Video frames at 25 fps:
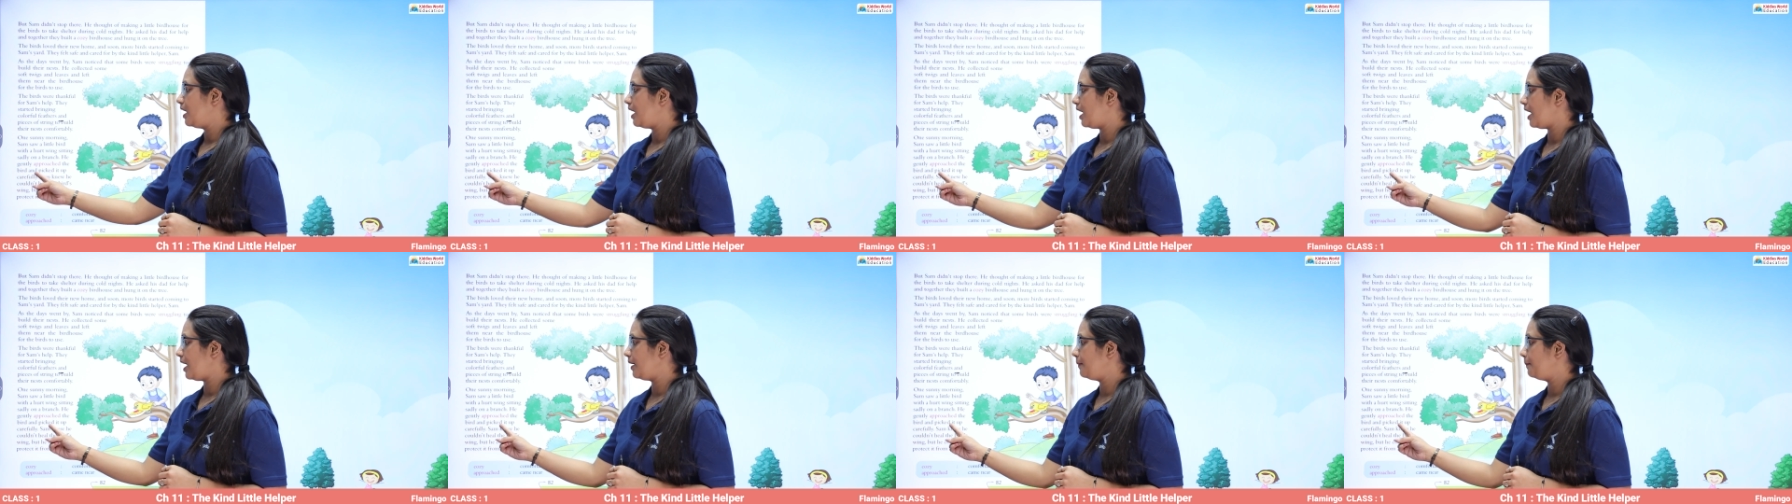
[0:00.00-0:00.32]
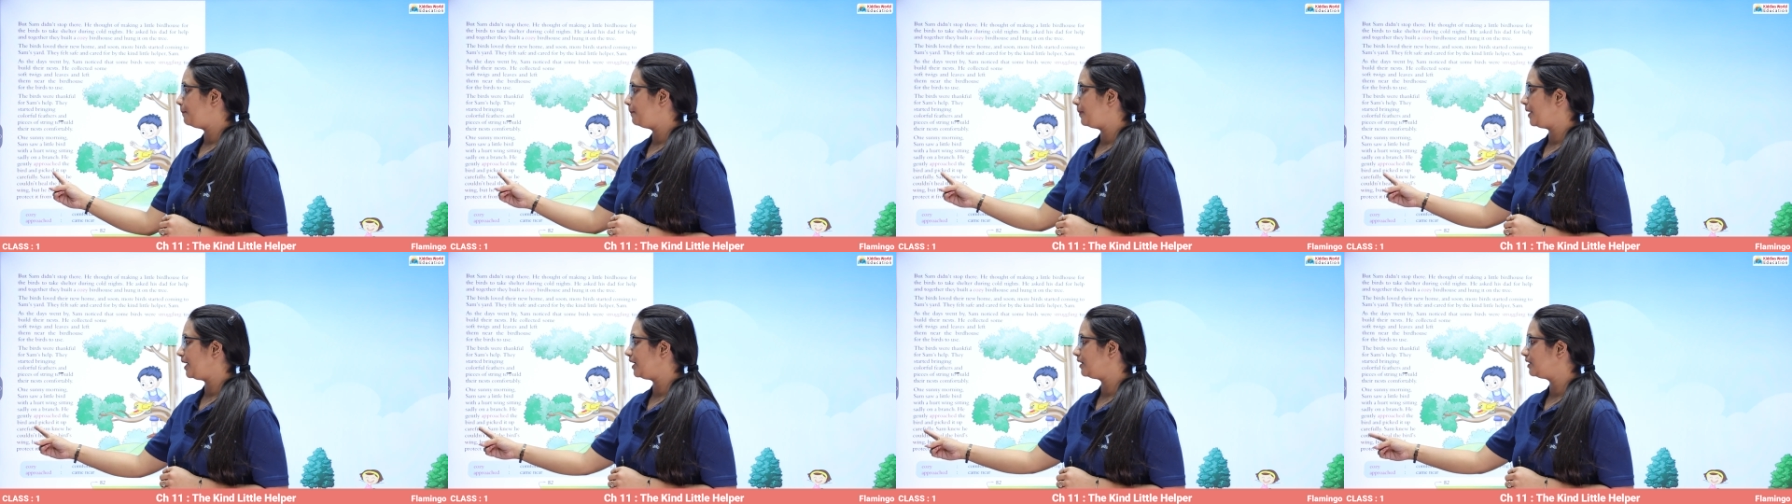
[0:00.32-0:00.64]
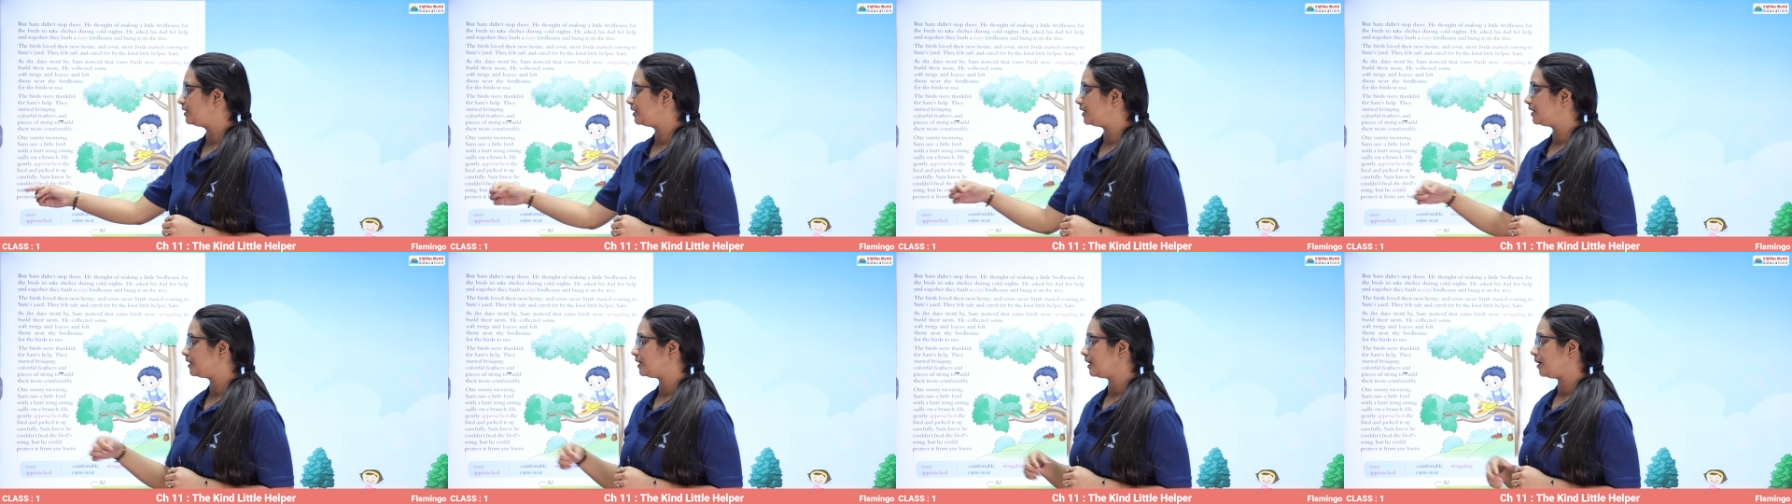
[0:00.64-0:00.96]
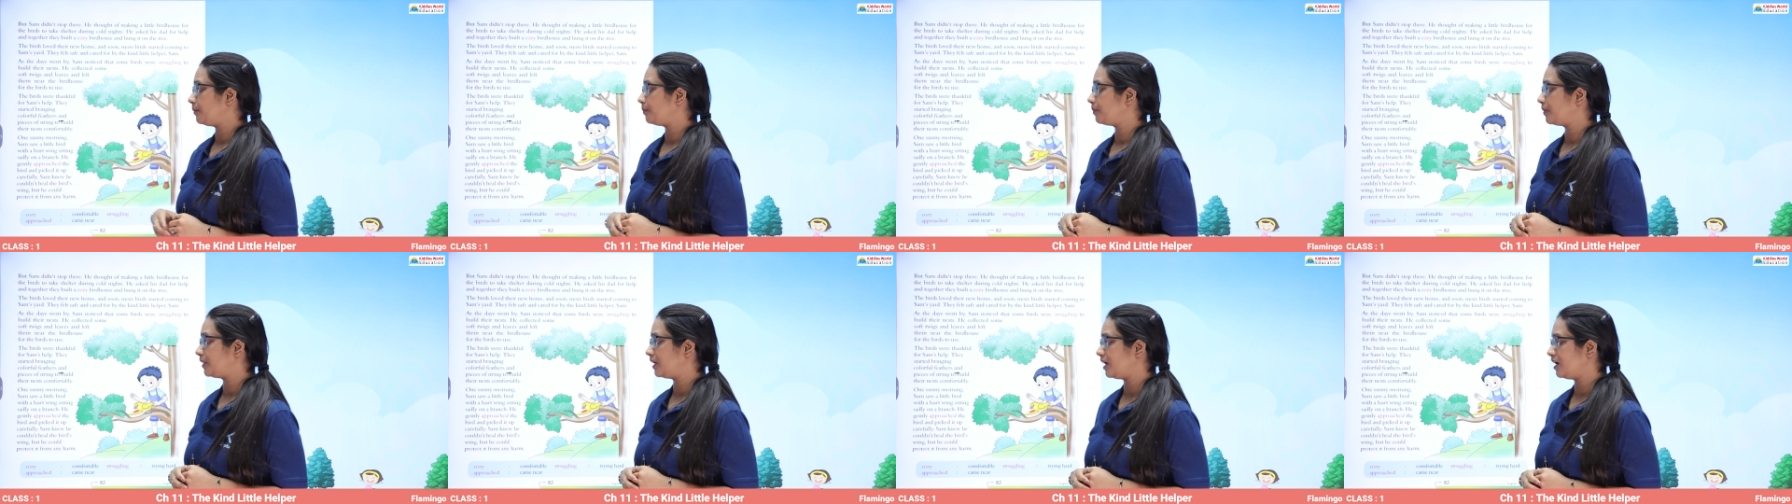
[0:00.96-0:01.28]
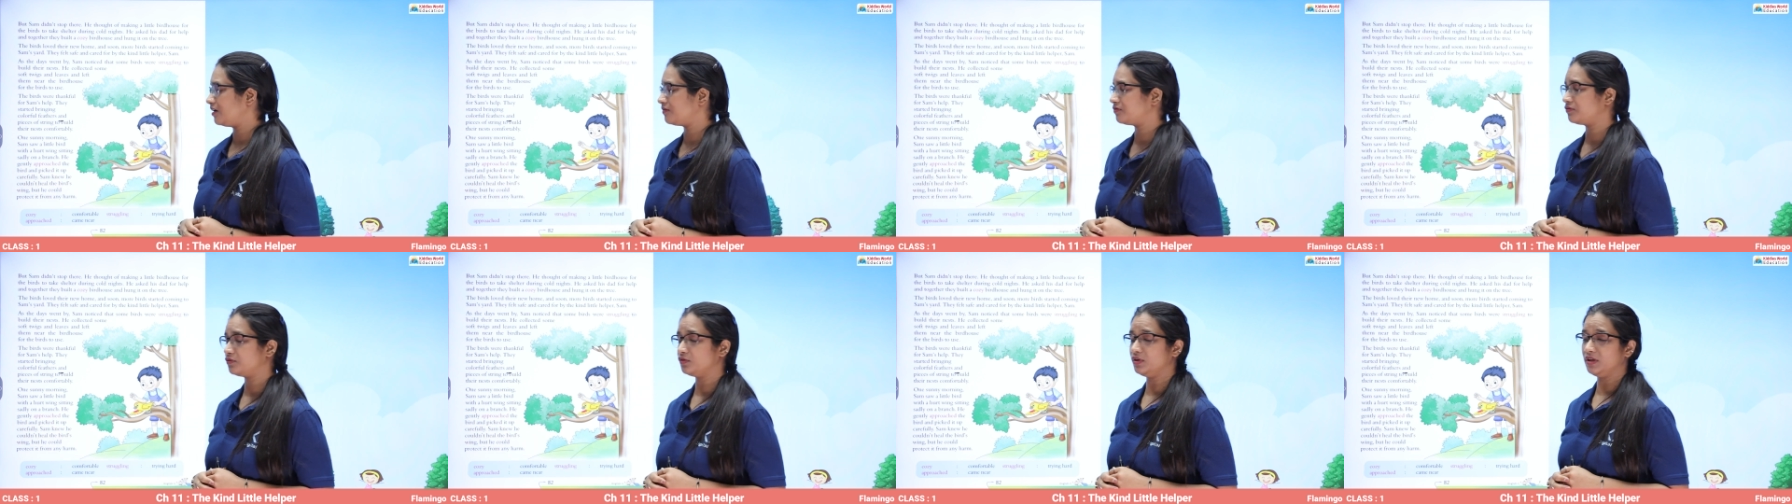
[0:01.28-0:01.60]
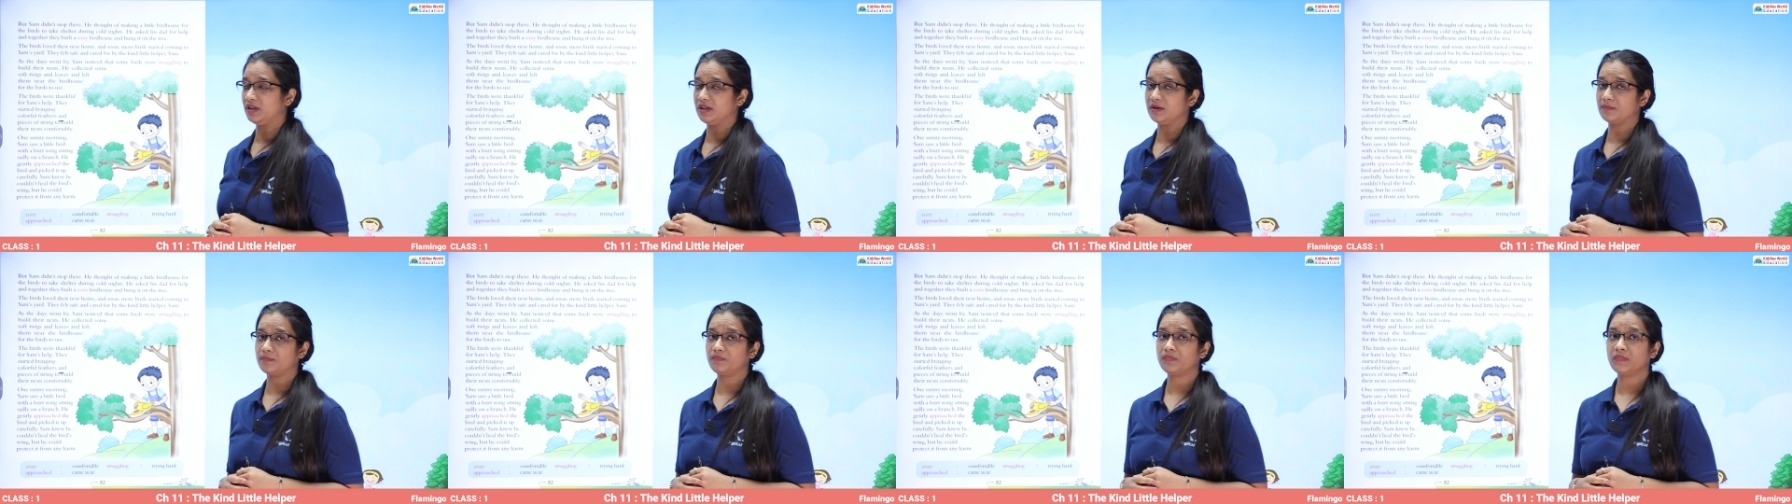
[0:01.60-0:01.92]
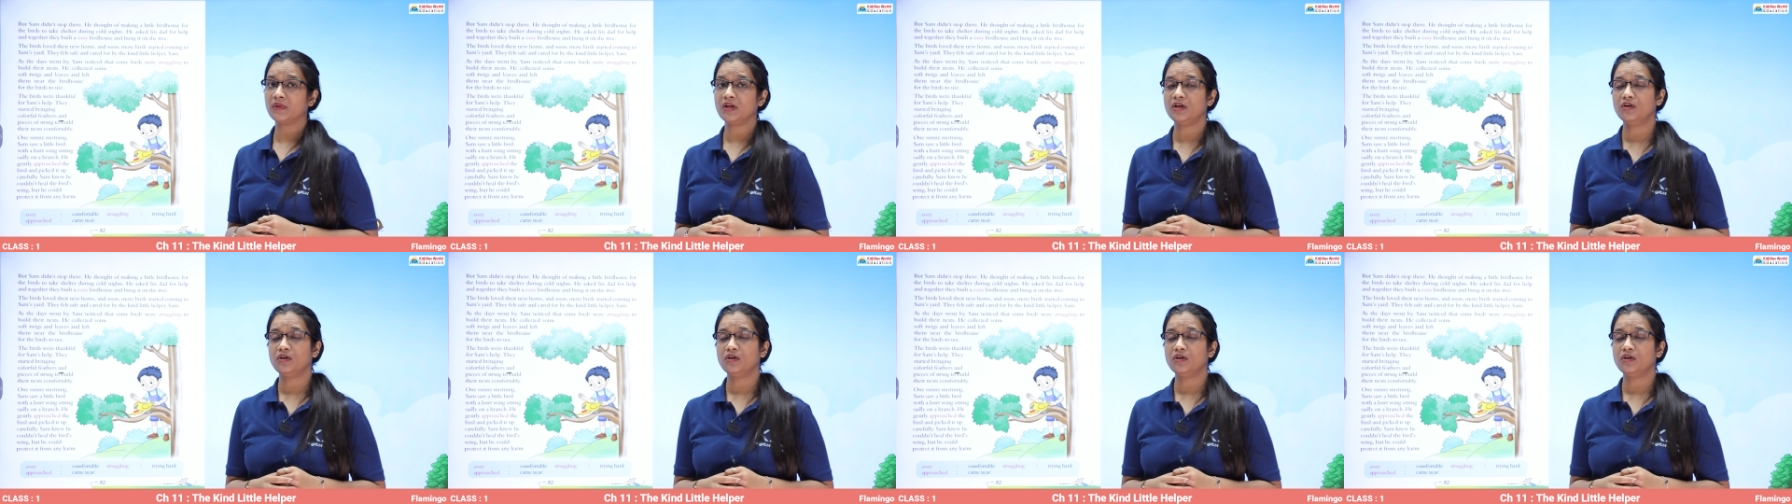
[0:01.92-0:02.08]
and picked it up carefully.